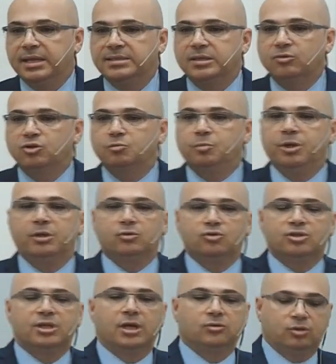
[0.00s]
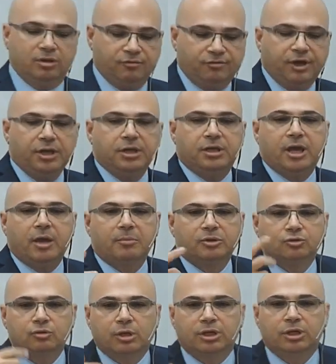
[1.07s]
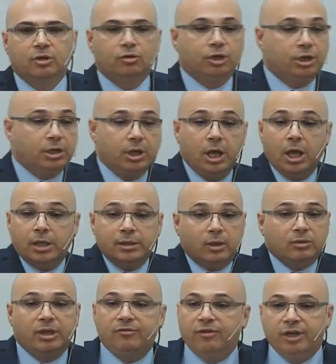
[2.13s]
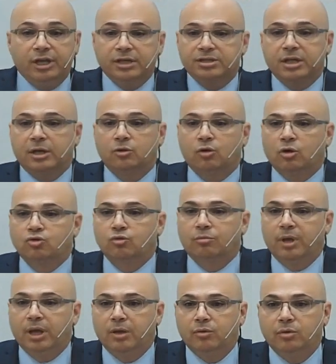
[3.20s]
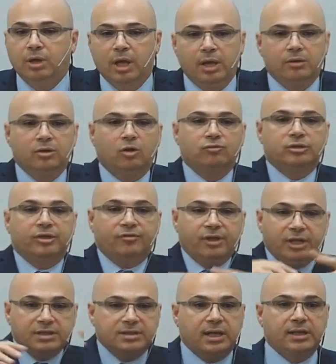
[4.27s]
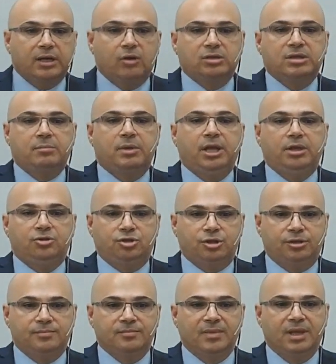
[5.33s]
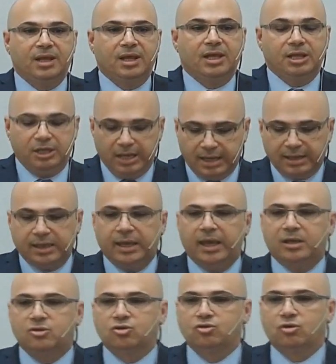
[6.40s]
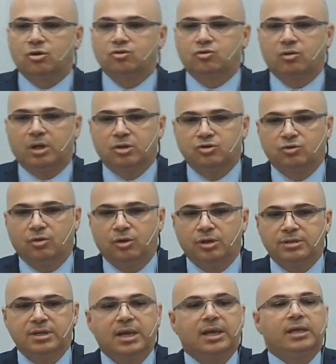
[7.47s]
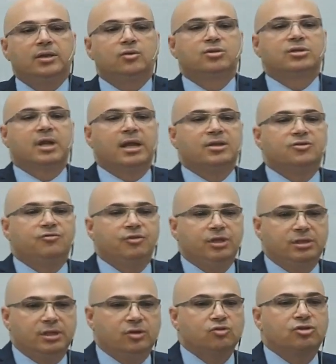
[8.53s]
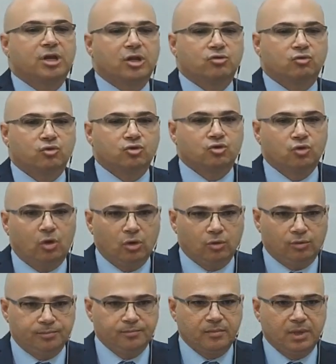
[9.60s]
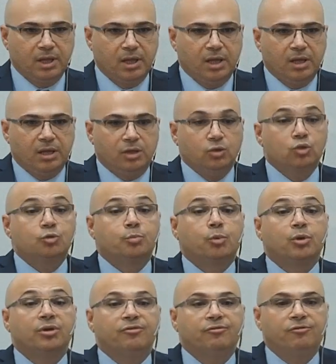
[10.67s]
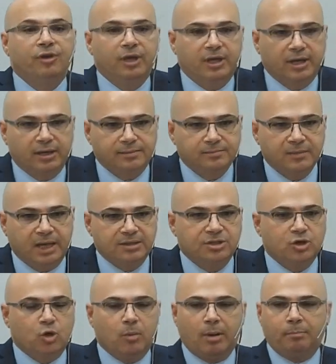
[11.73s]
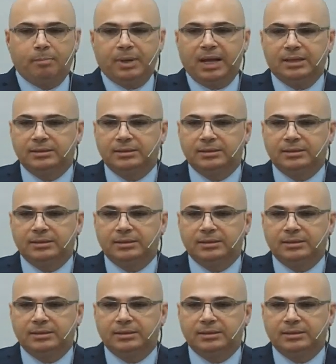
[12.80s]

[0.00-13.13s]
vision, is the presence of the Holy Spirit that comes and burns everything that should not be in our midst, should not be in our minds. It warms up our hearts and brings light, brings comfort, and purifies.